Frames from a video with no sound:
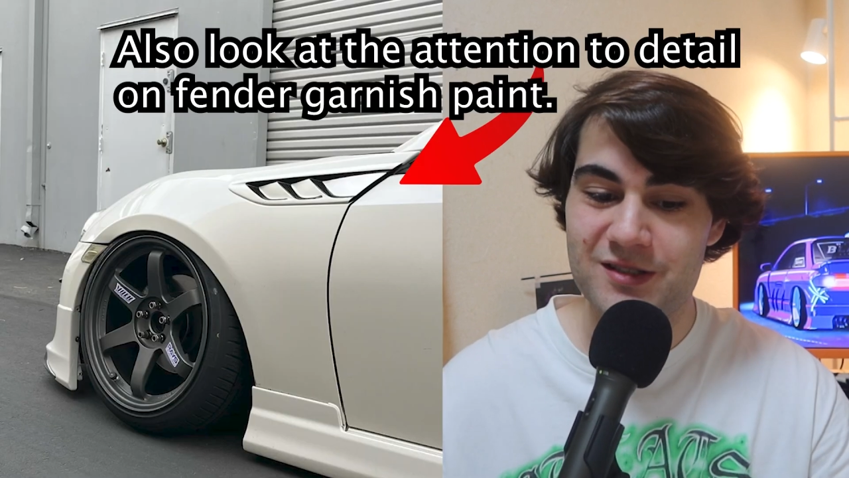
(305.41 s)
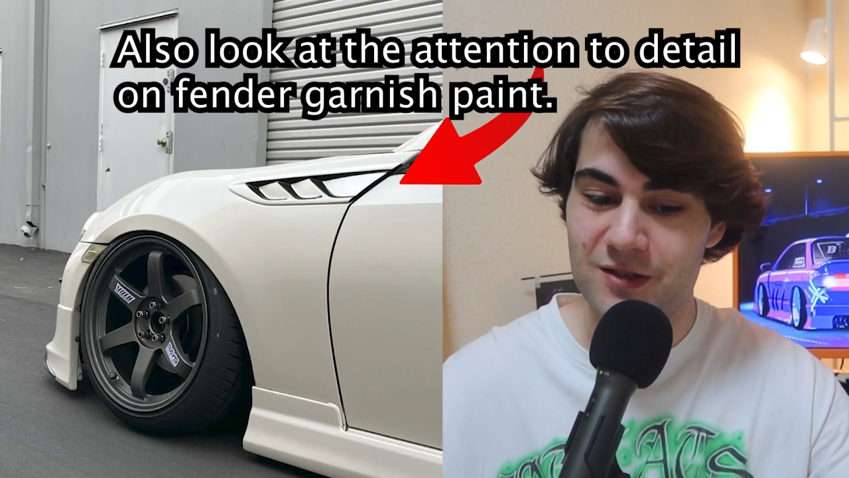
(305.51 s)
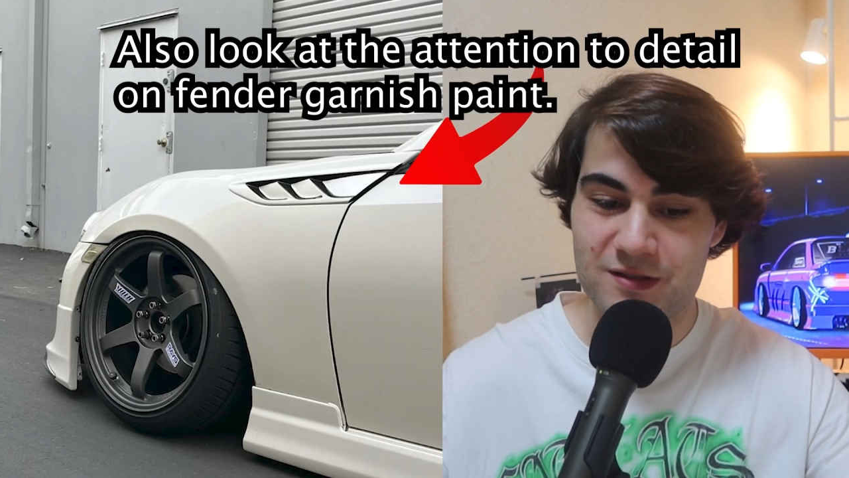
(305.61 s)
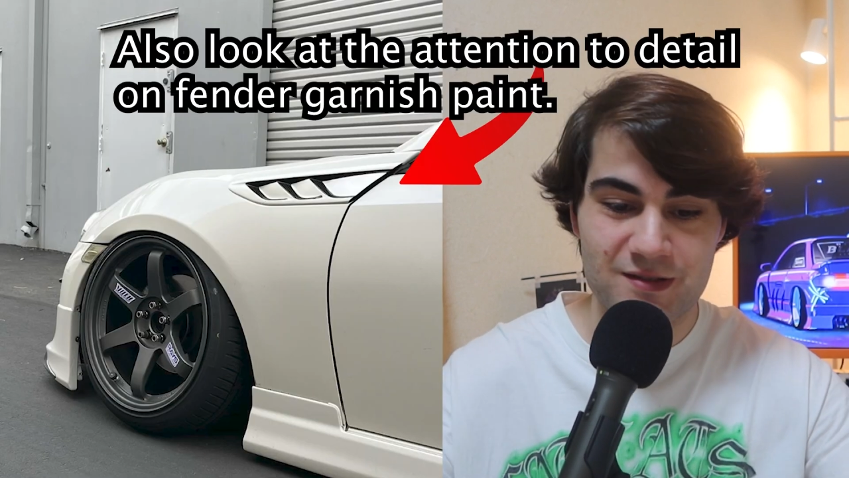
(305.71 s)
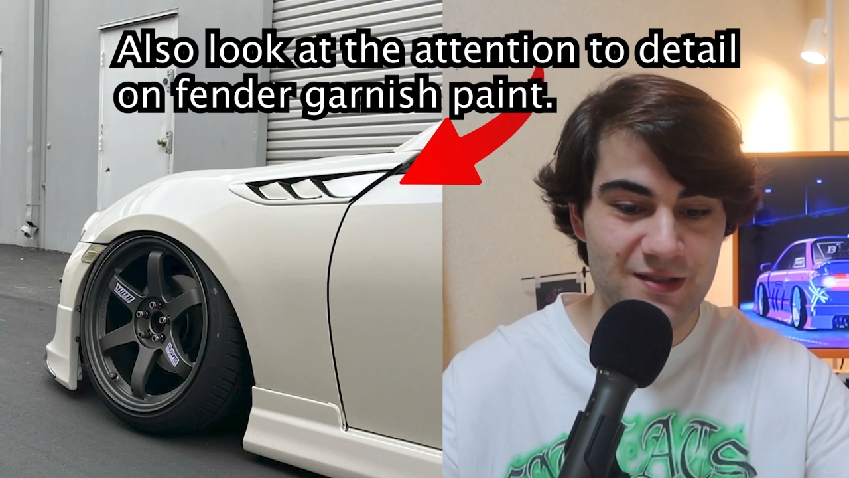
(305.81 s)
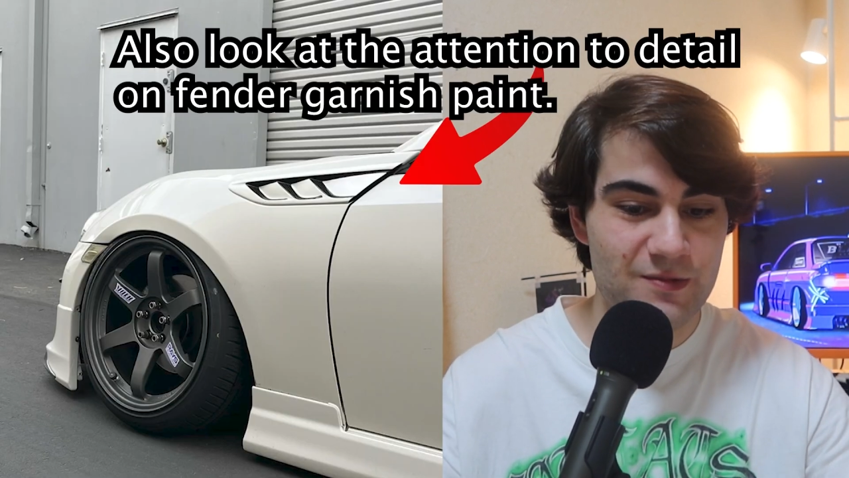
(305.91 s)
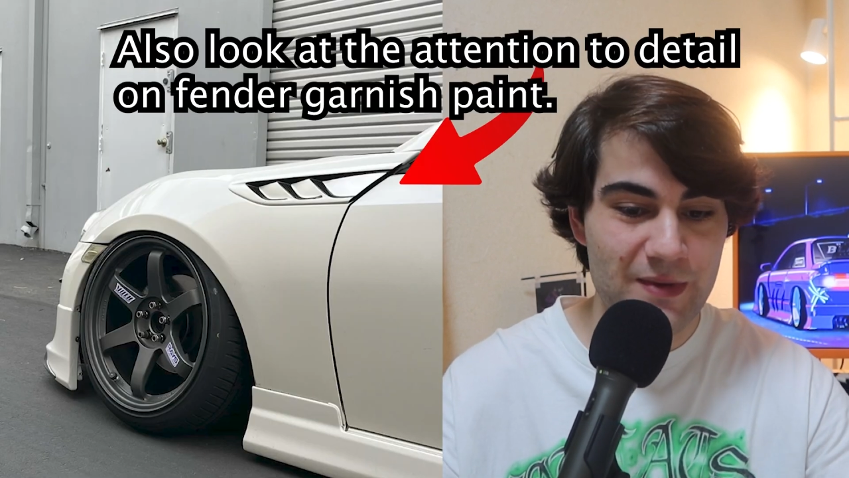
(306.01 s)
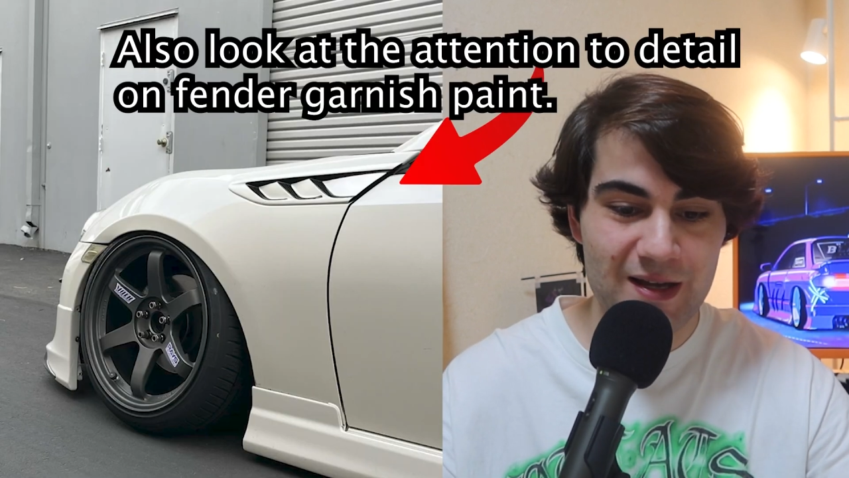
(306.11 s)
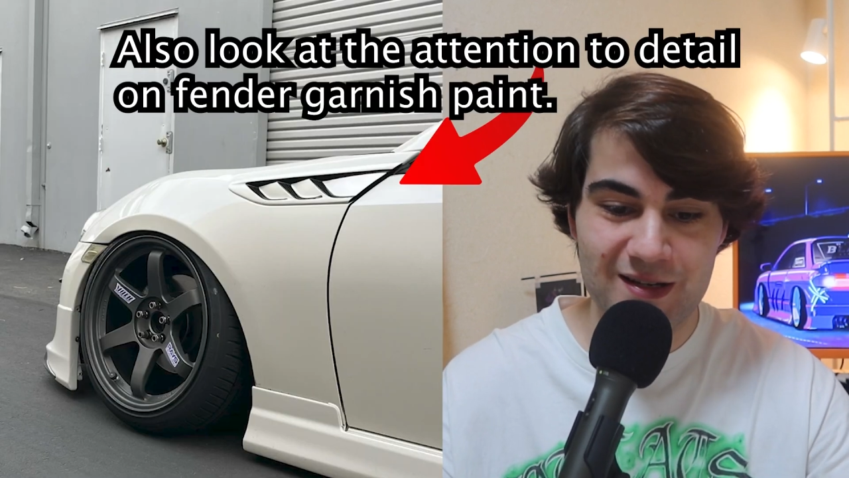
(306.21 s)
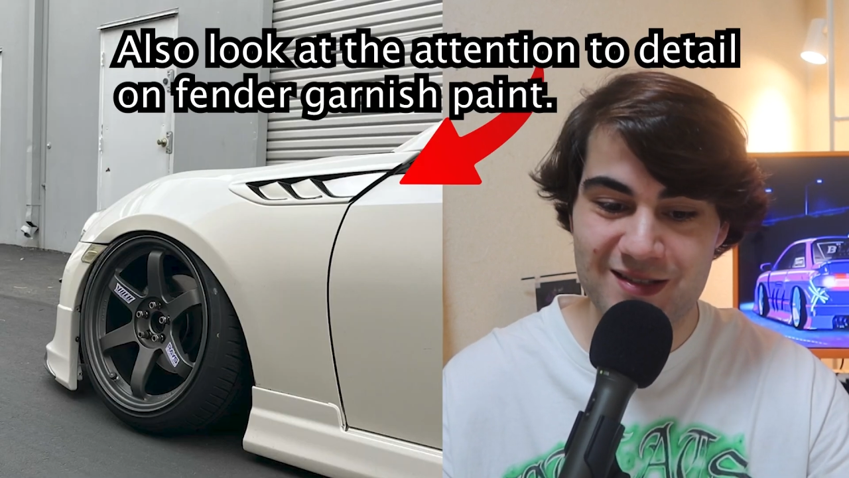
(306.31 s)
excuses. This
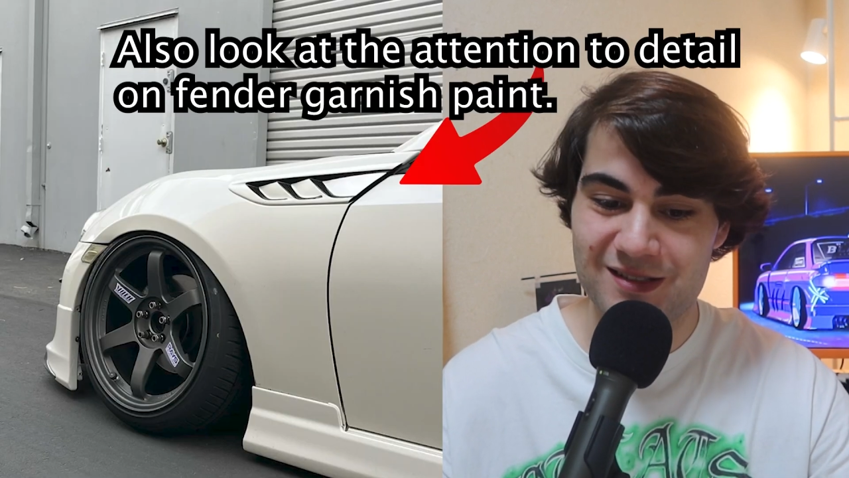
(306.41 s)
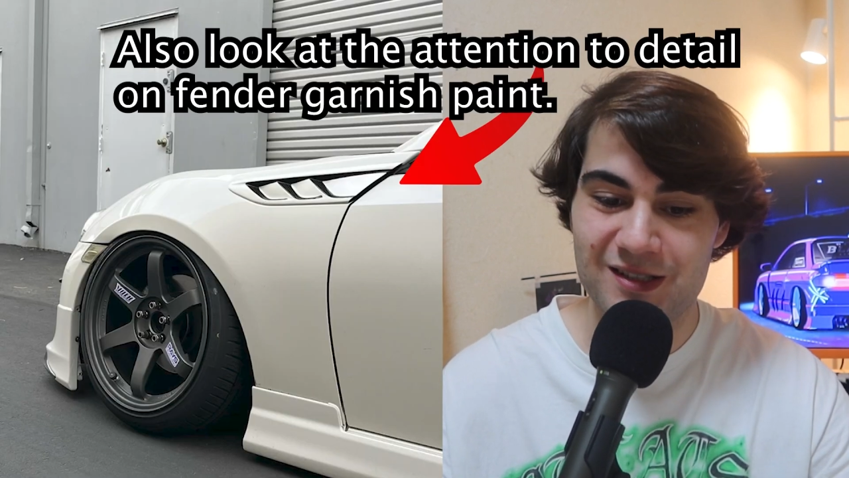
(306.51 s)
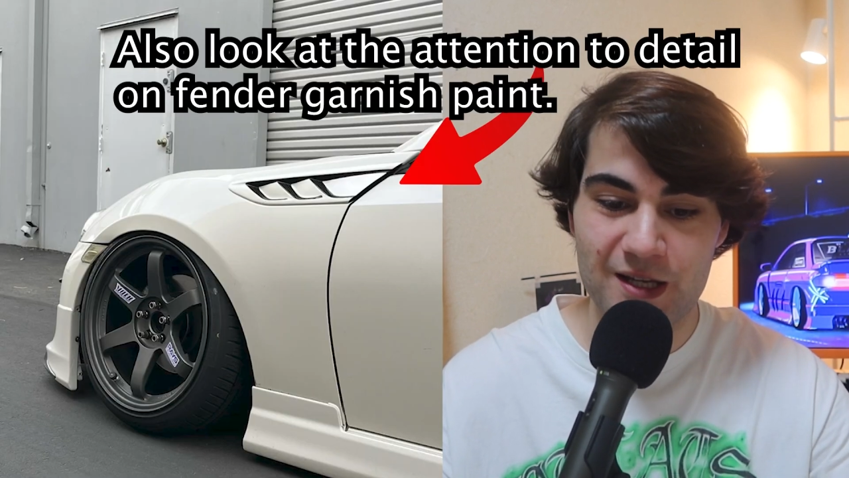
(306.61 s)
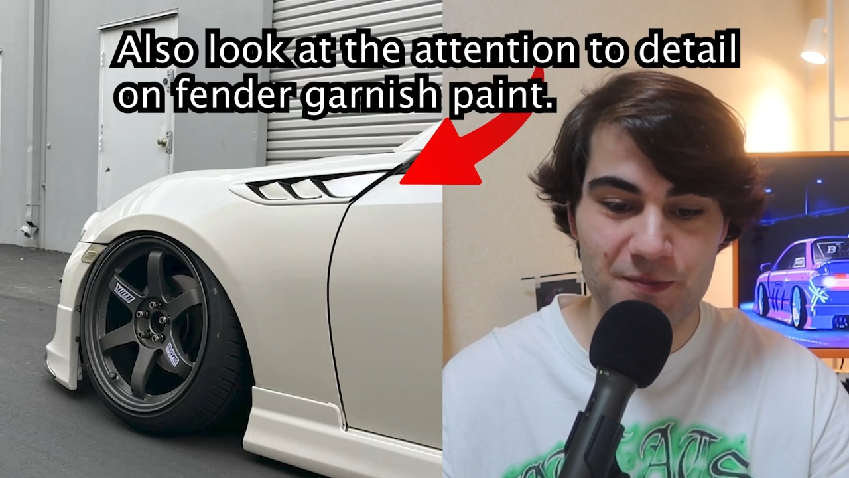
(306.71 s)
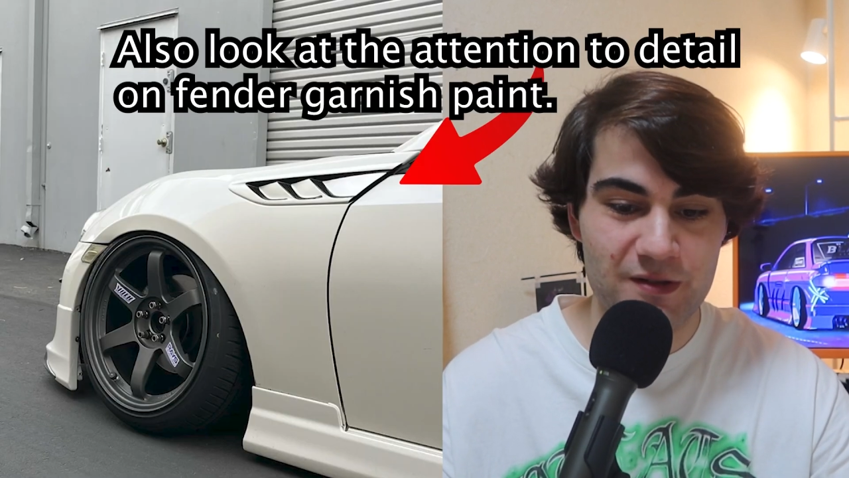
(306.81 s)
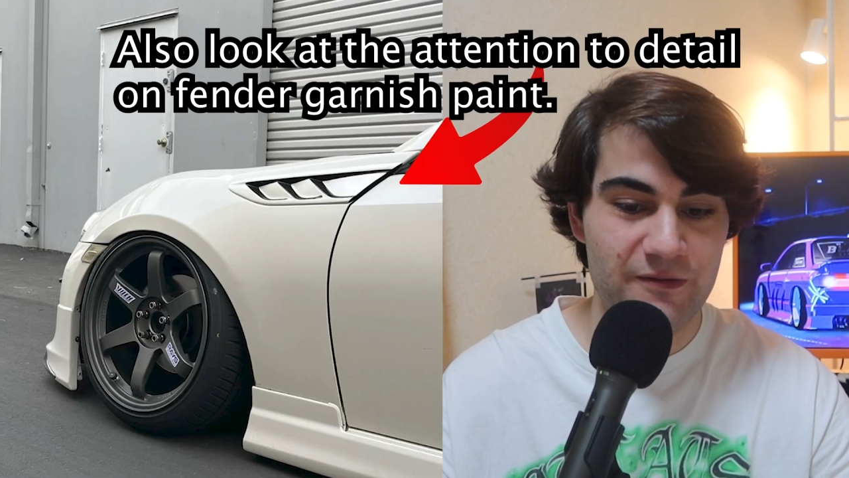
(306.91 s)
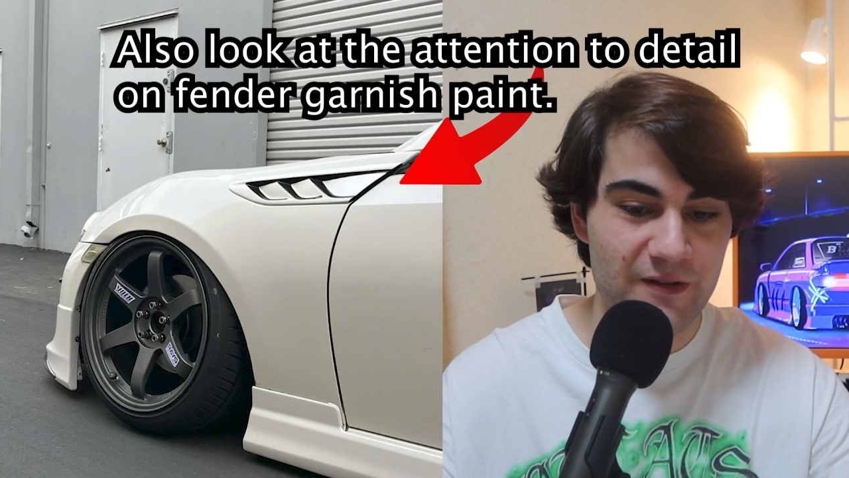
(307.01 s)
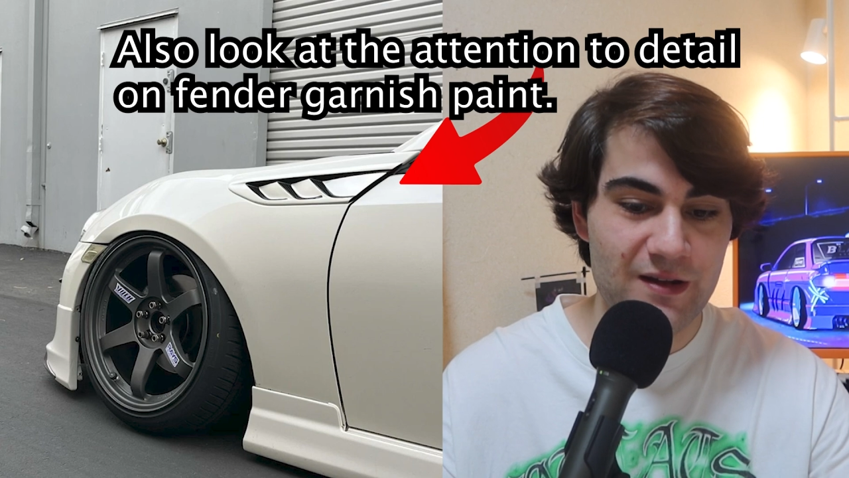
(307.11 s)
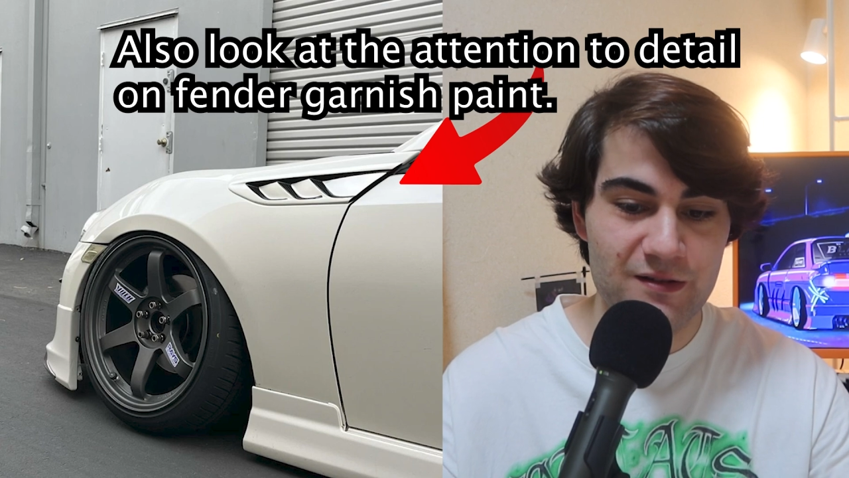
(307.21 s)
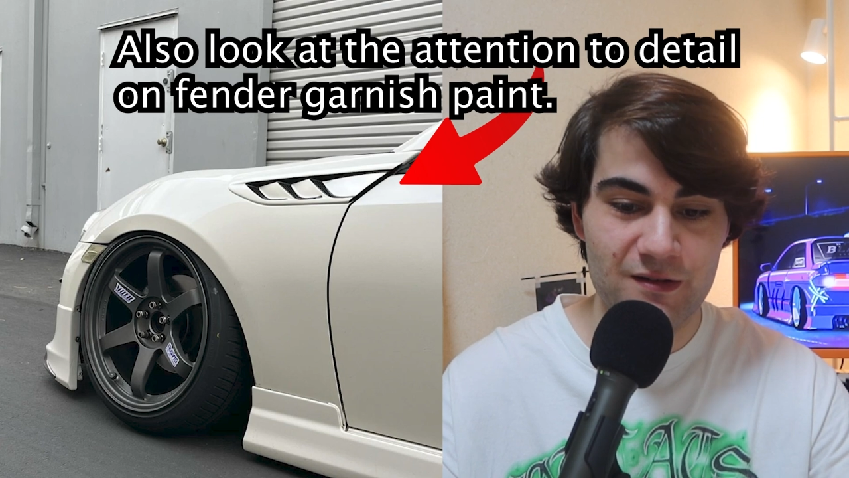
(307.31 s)
man is lip
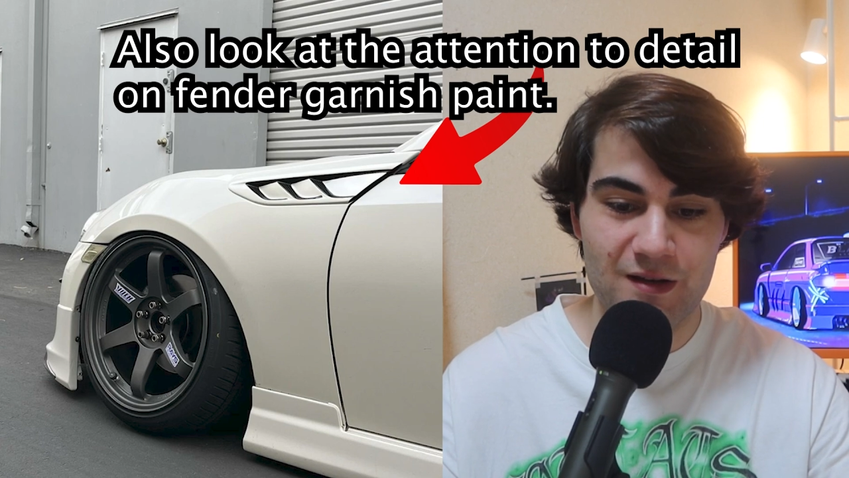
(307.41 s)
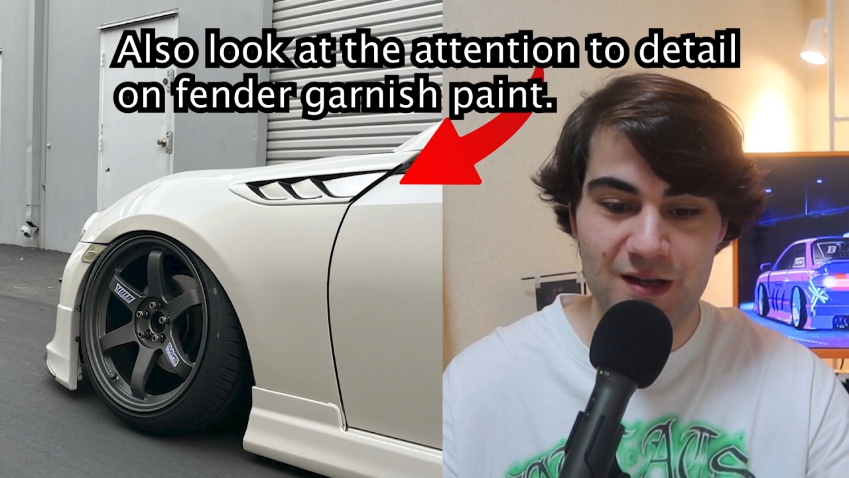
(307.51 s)
defender,